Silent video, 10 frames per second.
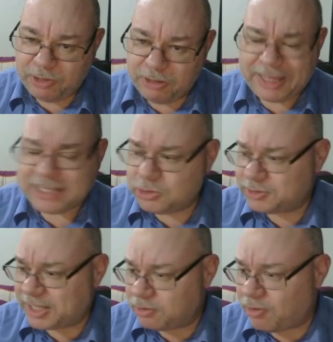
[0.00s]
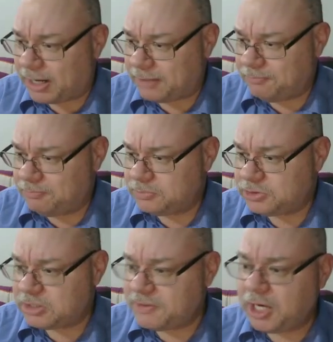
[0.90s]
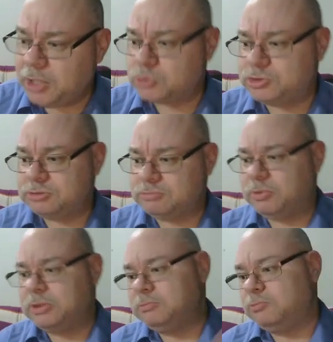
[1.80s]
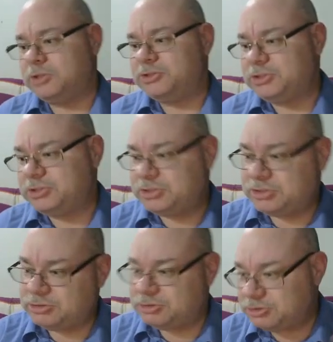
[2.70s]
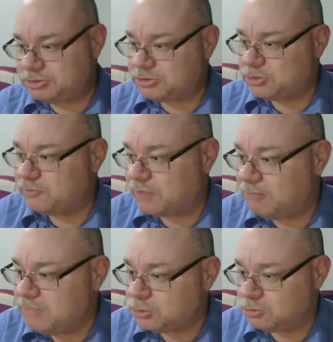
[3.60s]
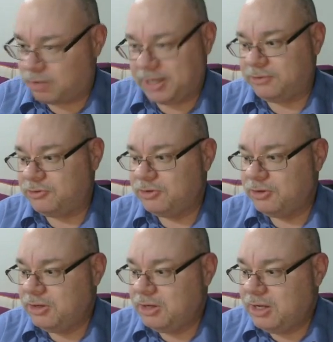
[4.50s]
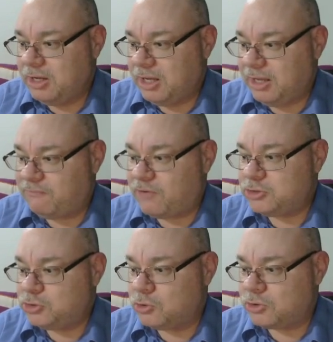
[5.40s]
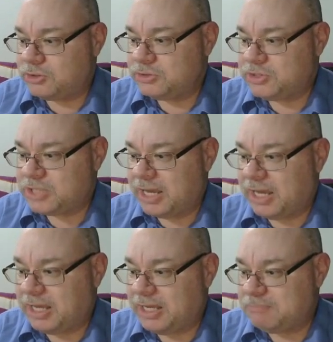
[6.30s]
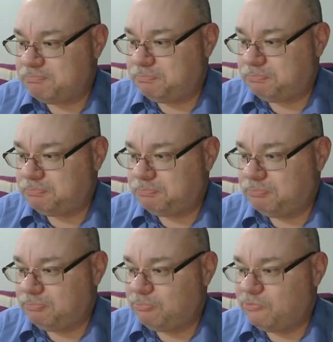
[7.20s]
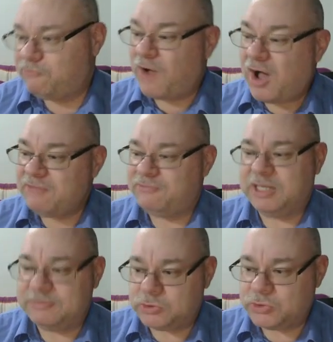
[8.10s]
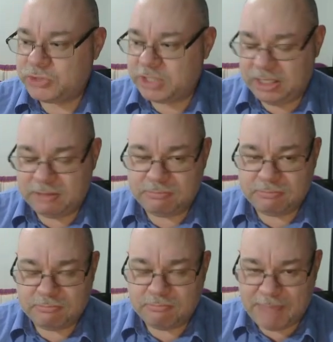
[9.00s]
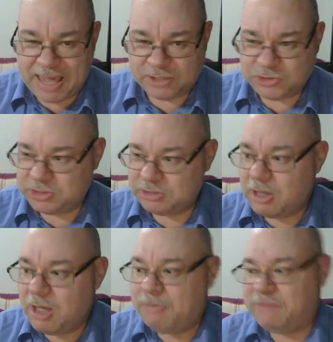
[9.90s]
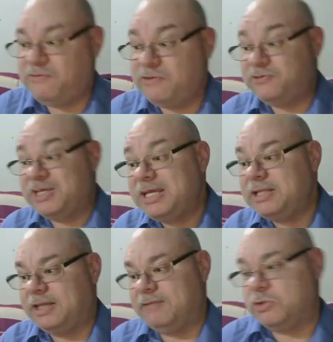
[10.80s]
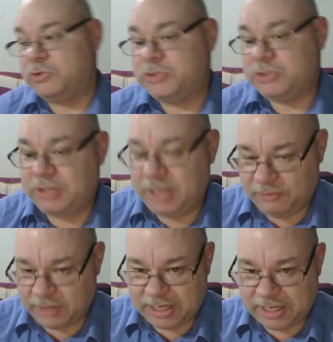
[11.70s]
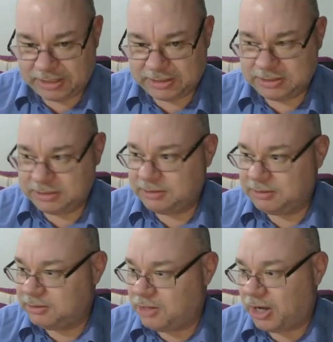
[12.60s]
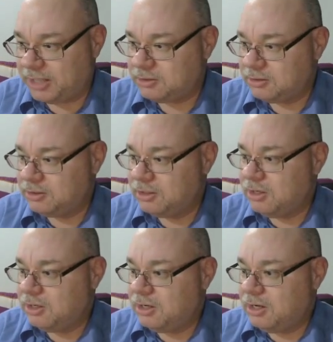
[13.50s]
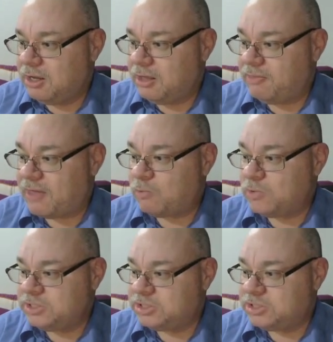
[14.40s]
that's not that great. So then I looked, well, what's sort of a middle ground? If I took, say, 5 levels in Magus, but 15 levels in the Kinetic Knight, that would